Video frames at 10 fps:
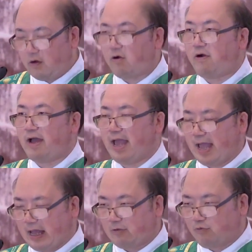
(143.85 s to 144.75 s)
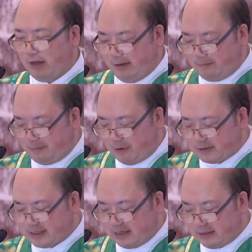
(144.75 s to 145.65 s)
or an agreed
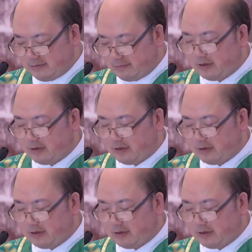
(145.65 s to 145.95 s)
percent,